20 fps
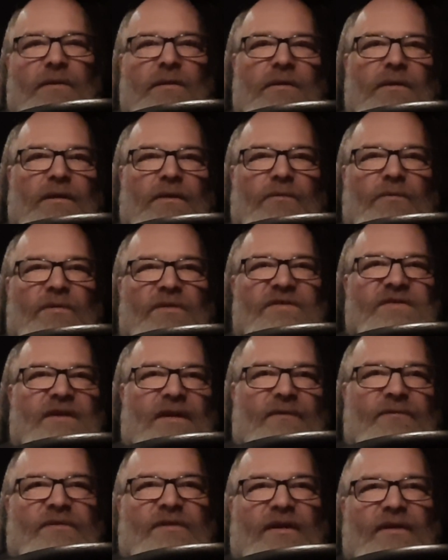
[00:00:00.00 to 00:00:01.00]
And once
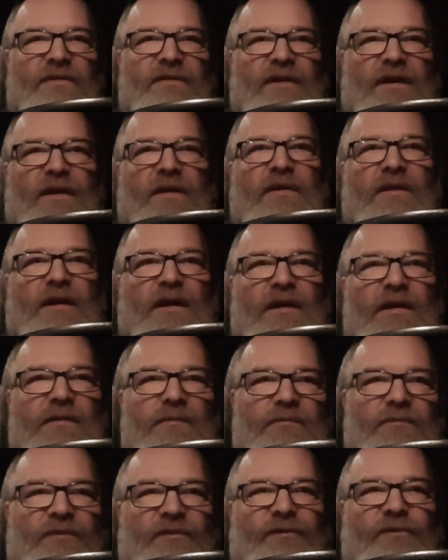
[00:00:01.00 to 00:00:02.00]
I've done that, I
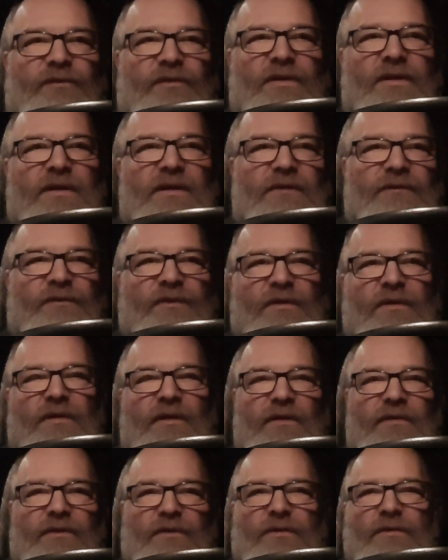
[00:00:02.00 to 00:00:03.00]
am free for
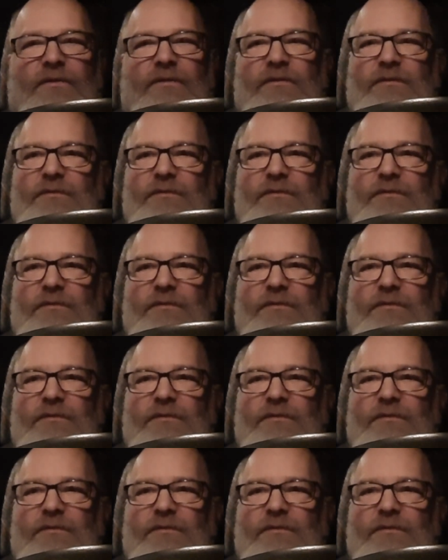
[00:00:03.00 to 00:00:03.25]
another